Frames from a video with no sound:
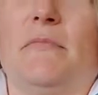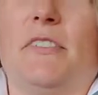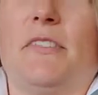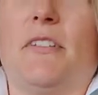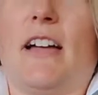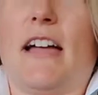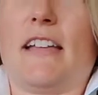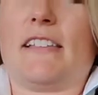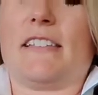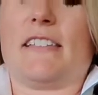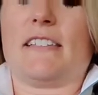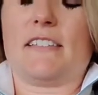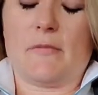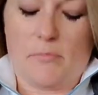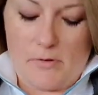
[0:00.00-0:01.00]
So it has
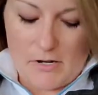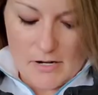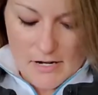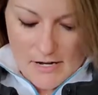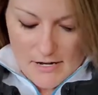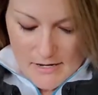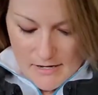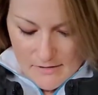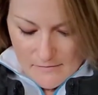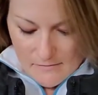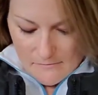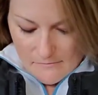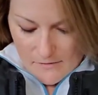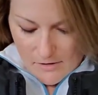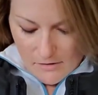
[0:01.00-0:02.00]
a zipper and
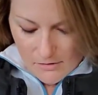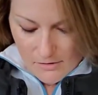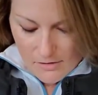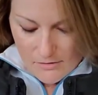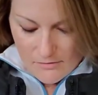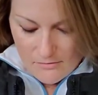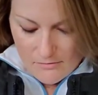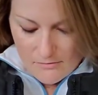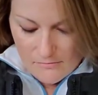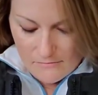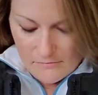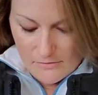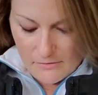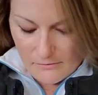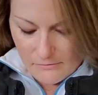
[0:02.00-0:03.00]
Velcro
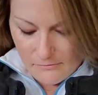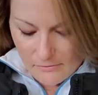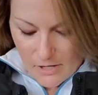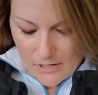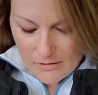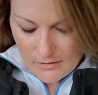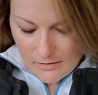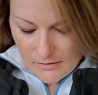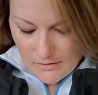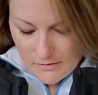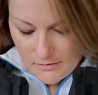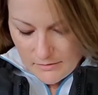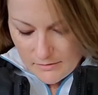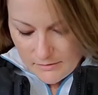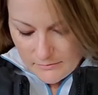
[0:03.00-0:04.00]
for the front.
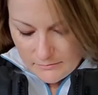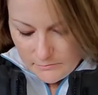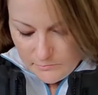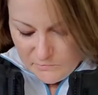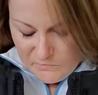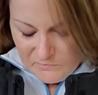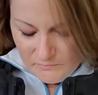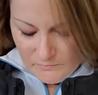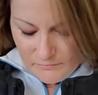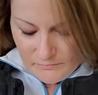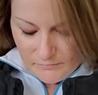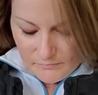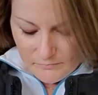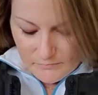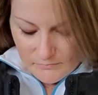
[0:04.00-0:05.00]

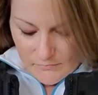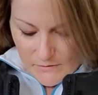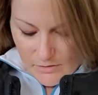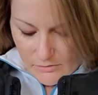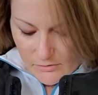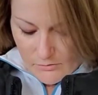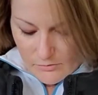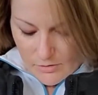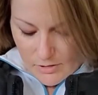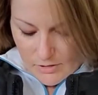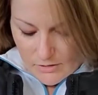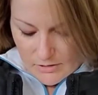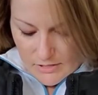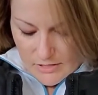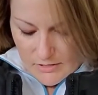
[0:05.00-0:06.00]
It's
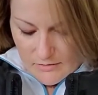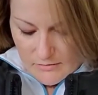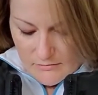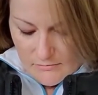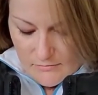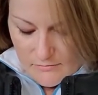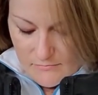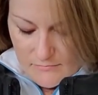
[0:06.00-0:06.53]
struggling.